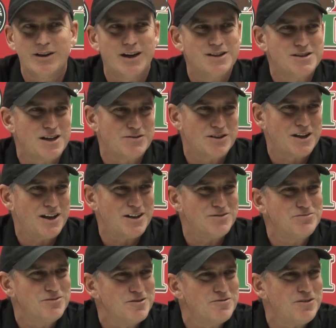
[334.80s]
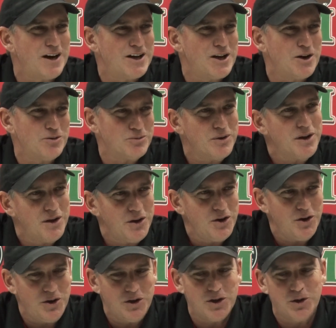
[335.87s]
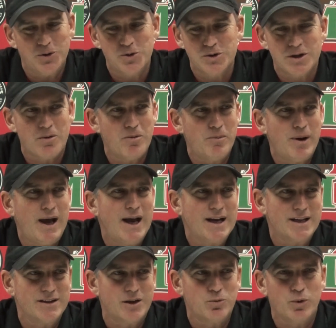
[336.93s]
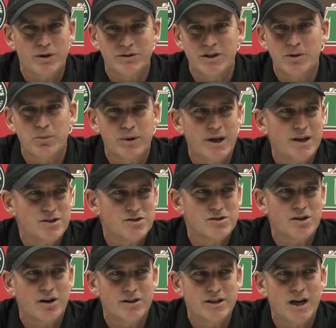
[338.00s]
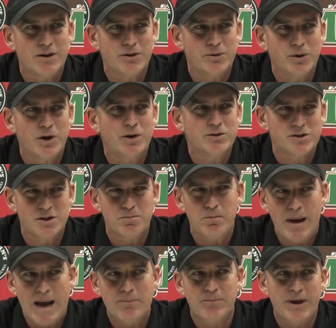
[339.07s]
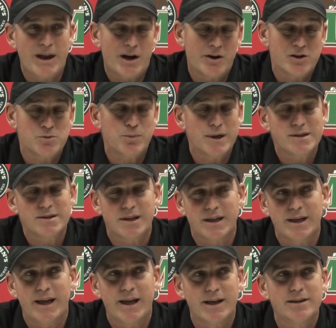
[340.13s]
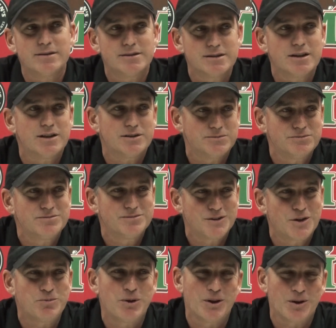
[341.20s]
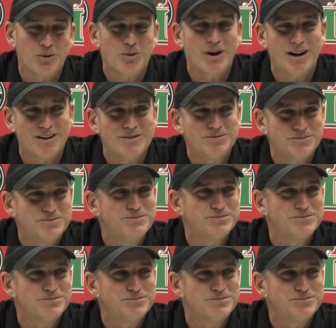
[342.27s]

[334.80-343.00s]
I just have to kind of find out who's coming back and then what the implications are down the road, just map that out as best I can. So it'll be a little while.